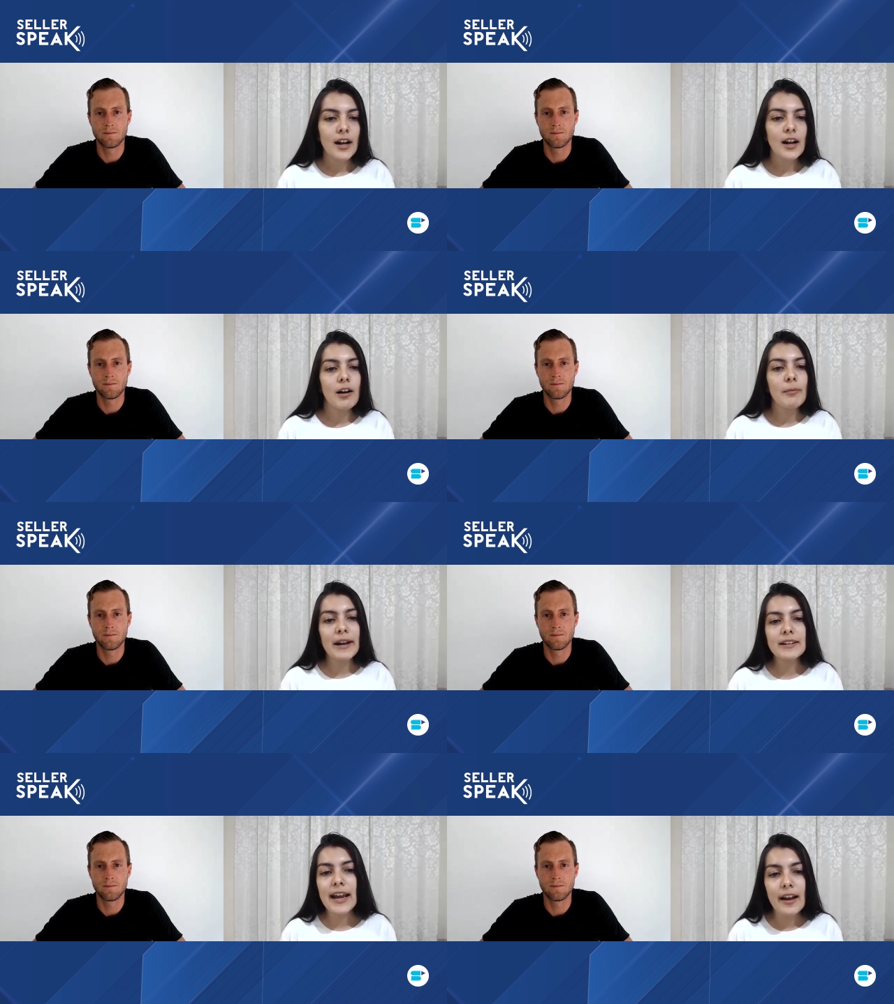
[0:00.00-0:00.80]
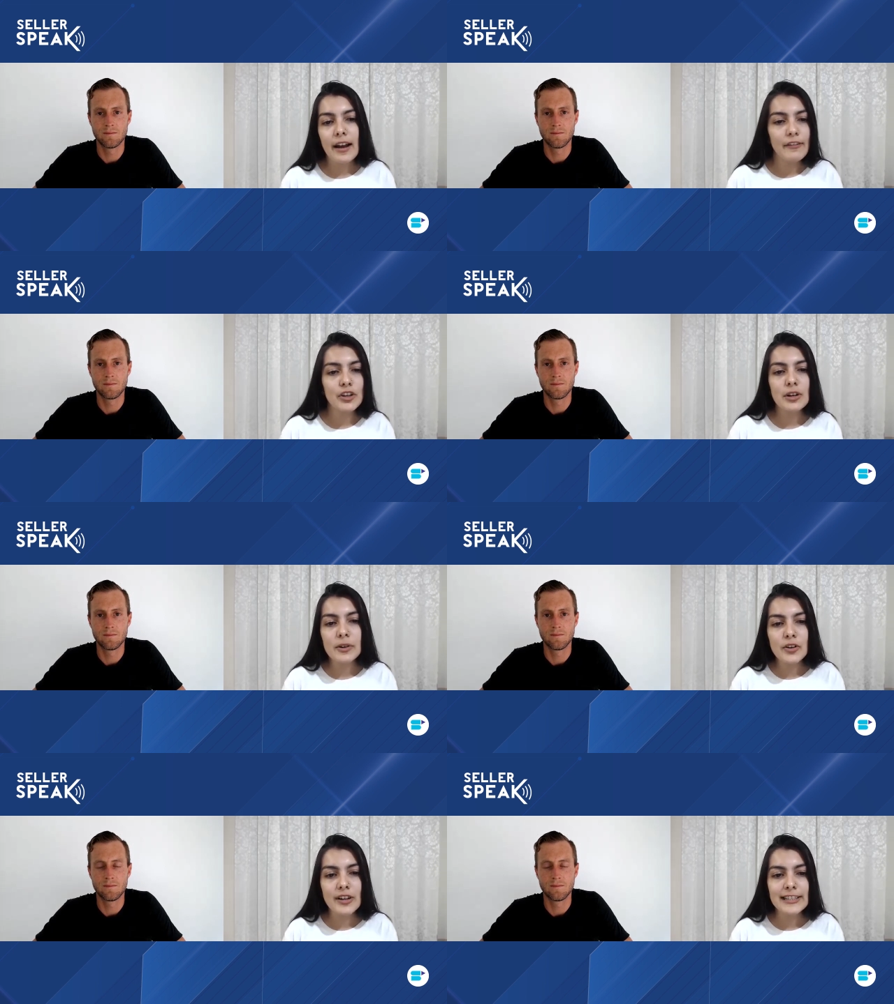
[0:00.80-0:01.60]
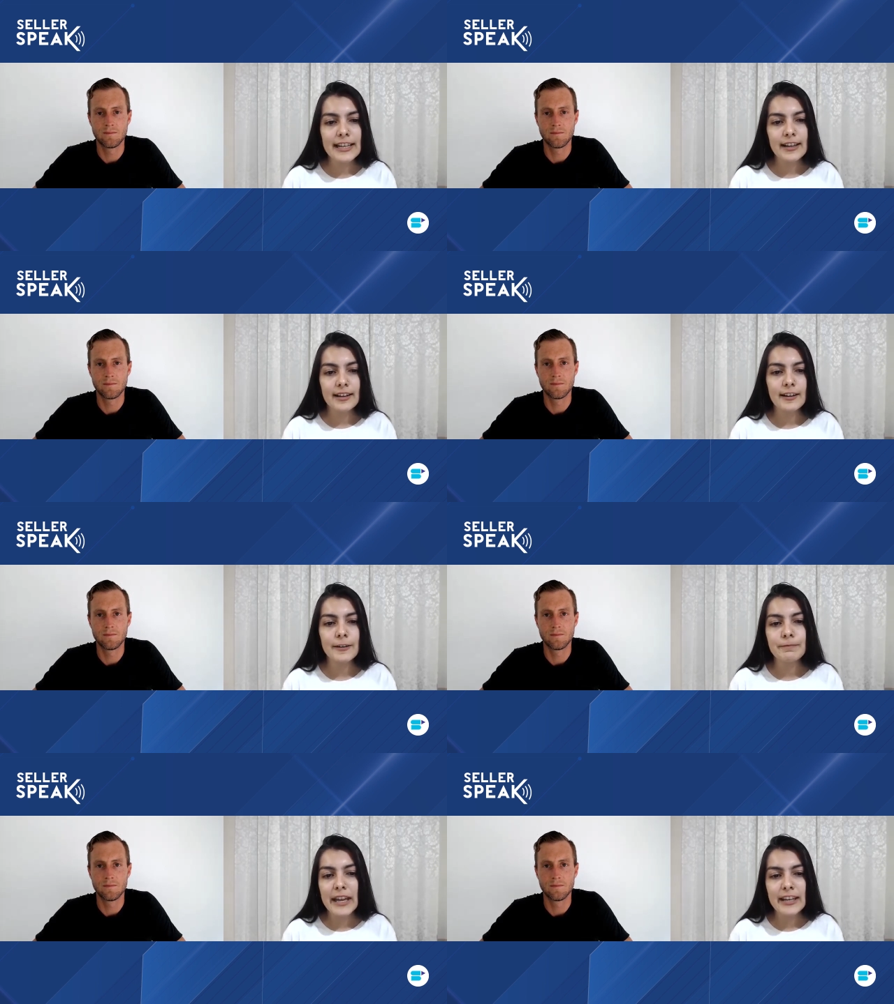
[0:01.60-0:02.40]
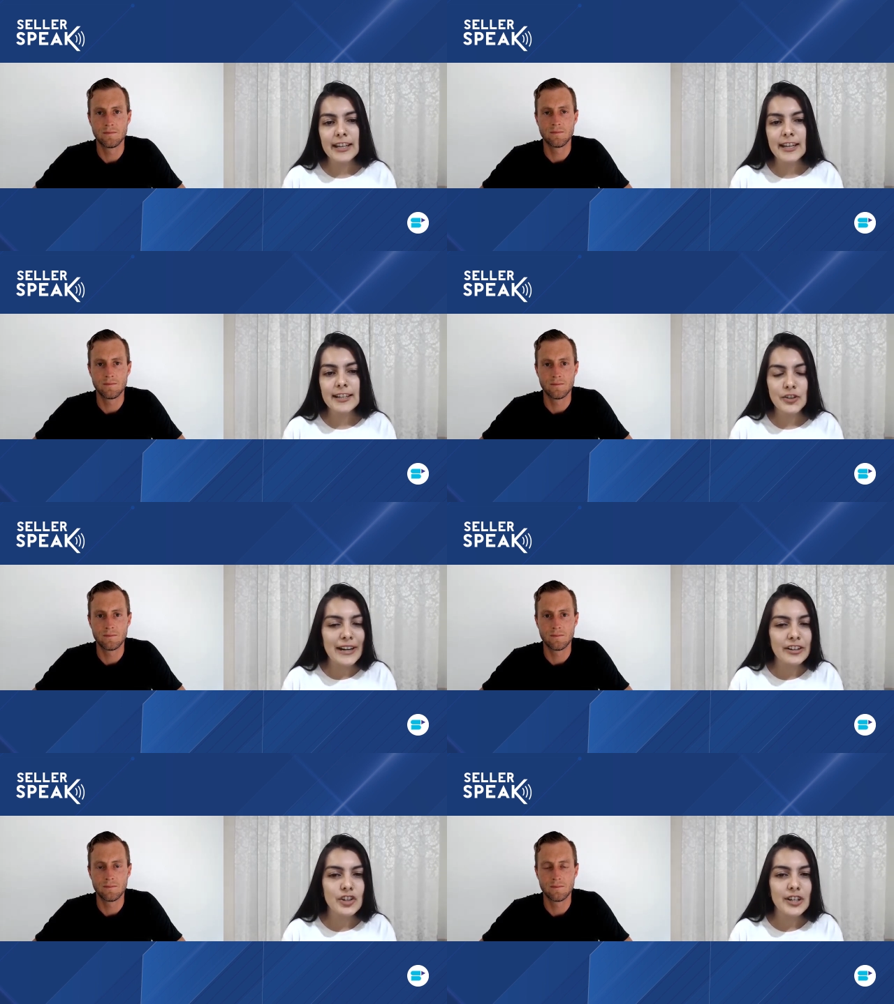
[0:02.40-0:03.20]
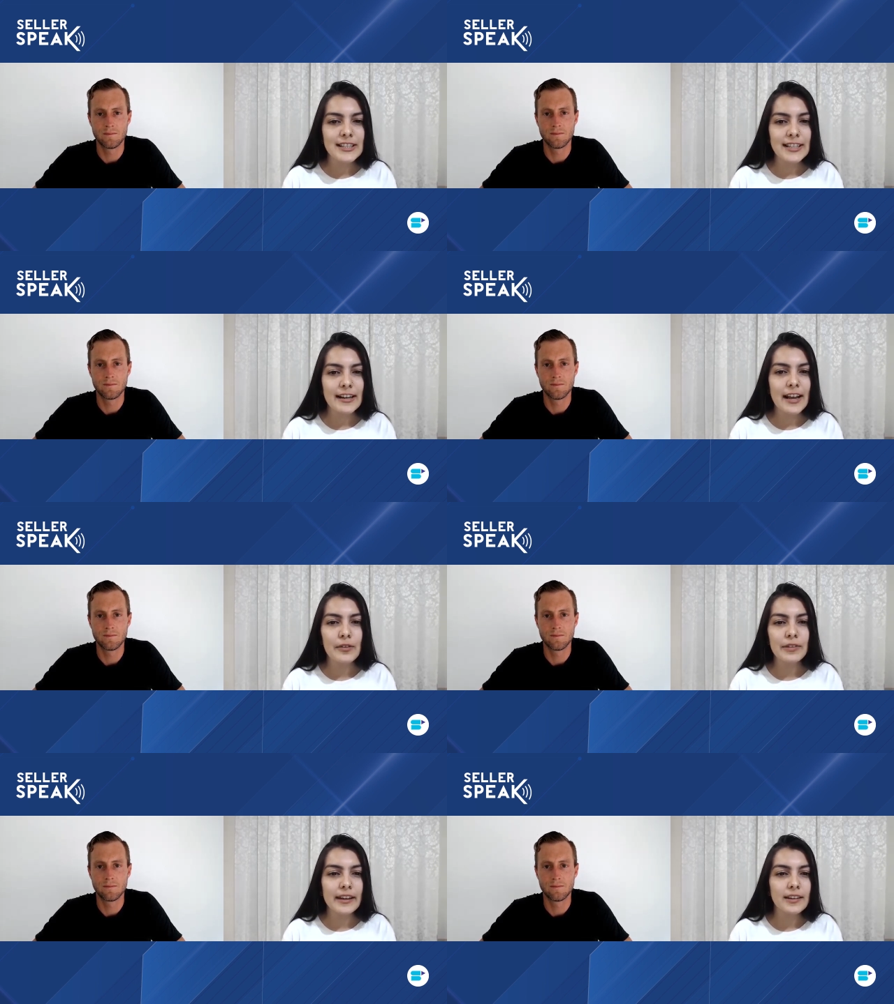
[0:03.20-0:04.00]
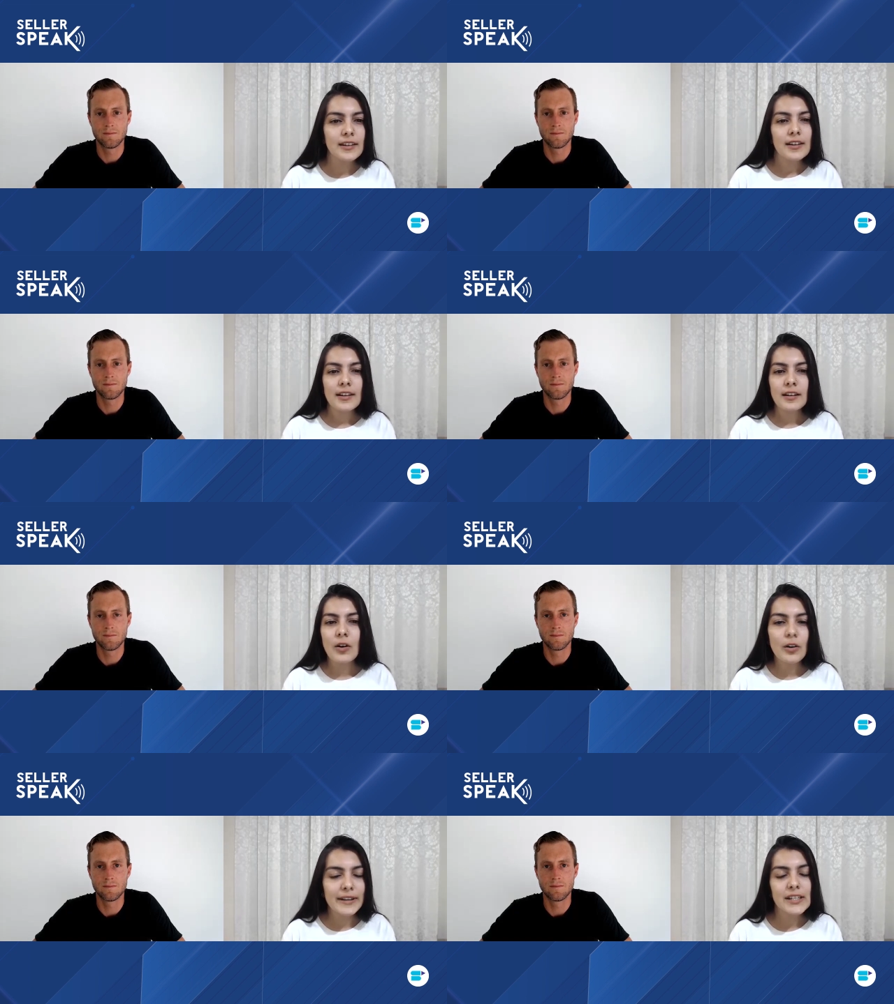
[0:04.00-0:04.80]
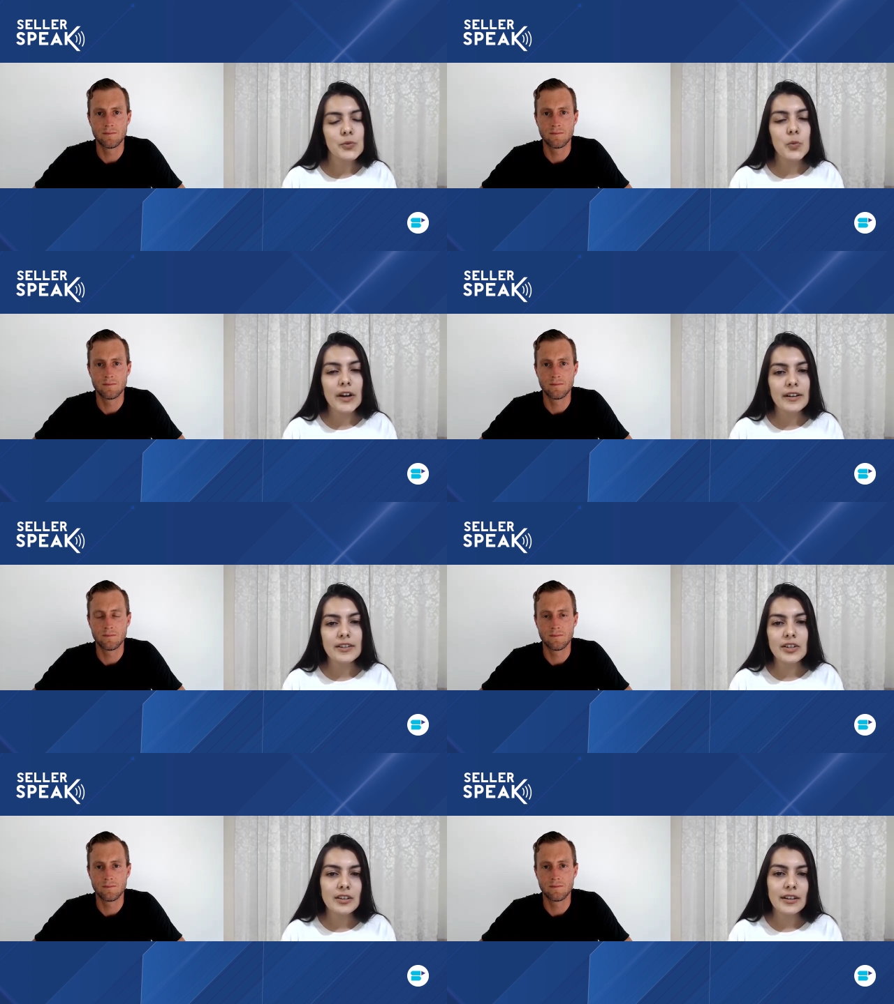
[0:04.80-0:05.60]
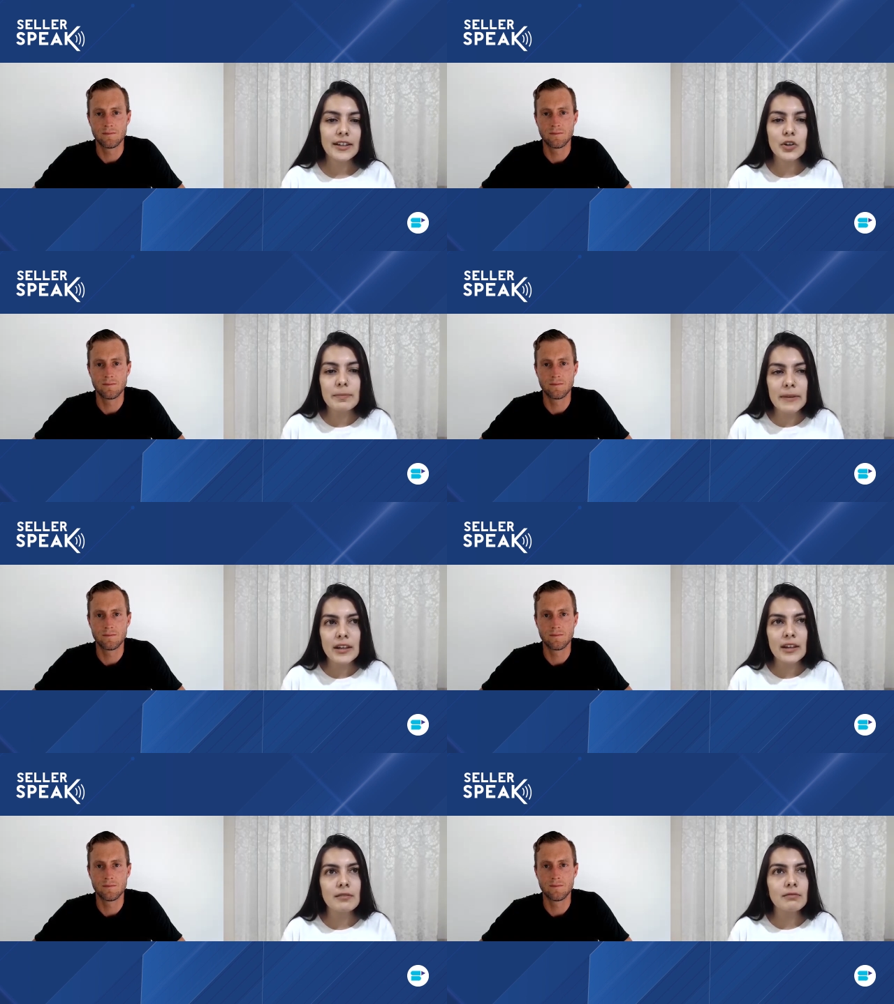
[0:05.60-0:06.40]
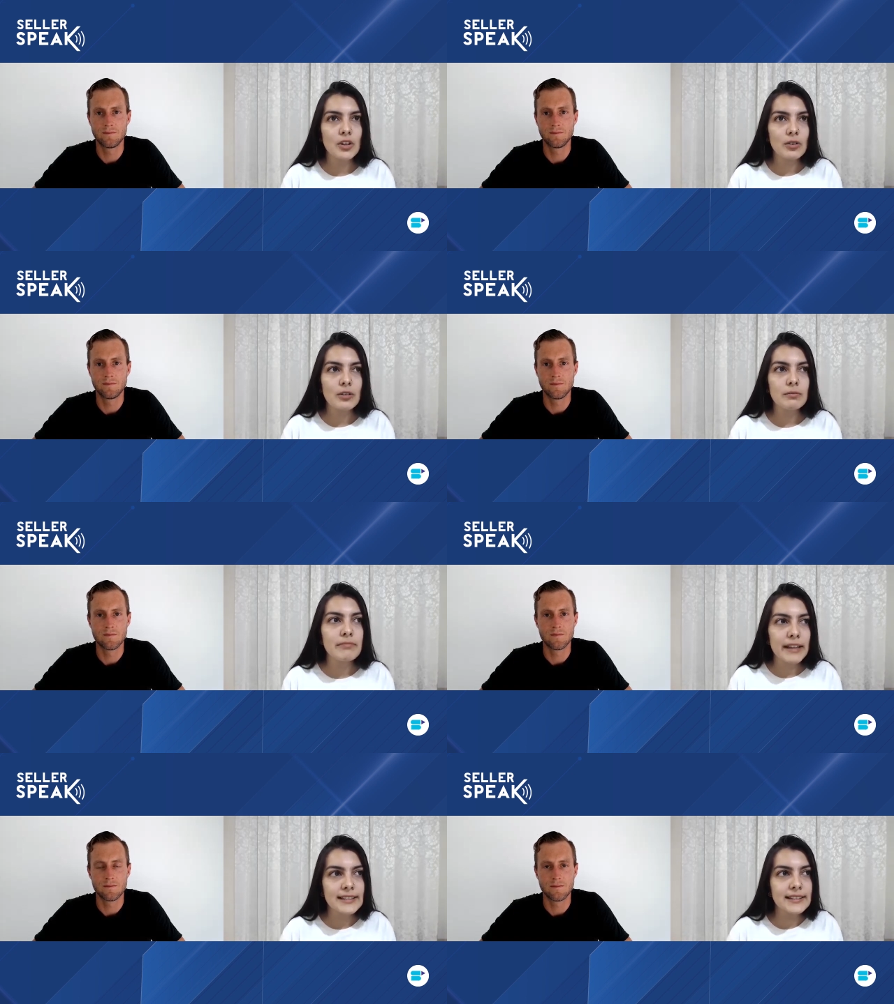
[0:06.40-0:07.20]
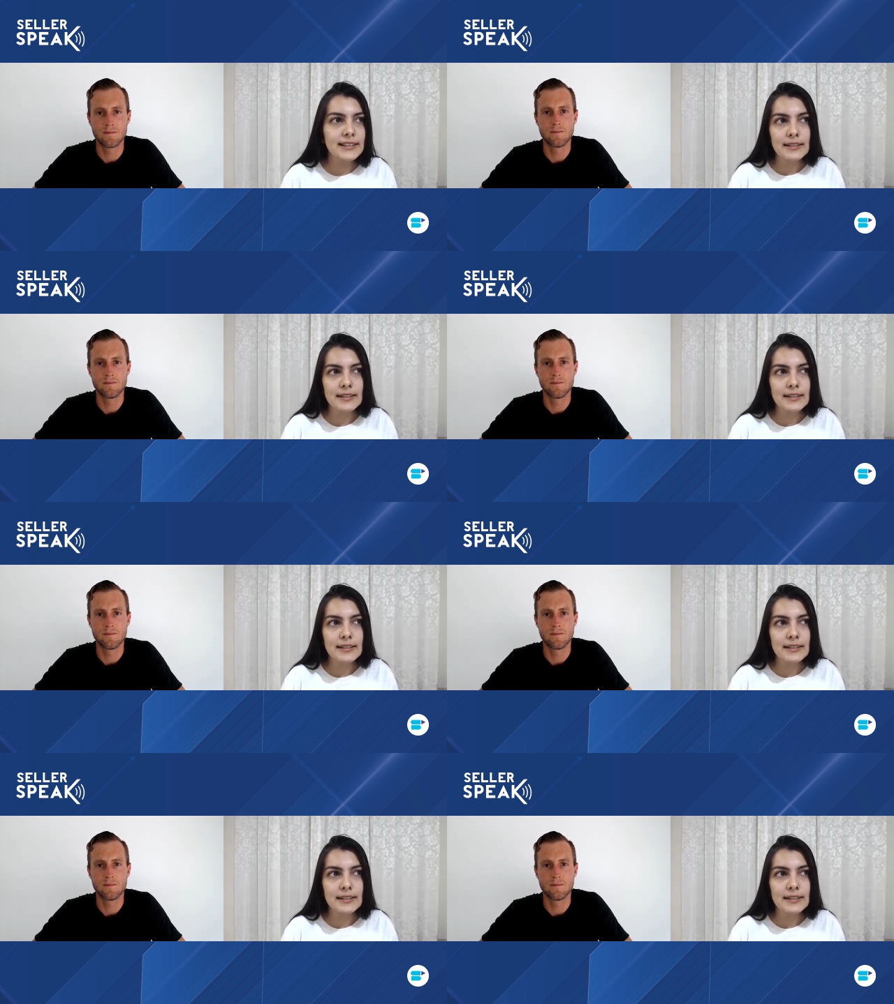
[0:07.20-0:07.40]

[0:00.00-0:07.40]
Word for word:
Speaker 1: Uh, but ha- have you come across um, any strategies that have like always worked? It could be, you know, mix,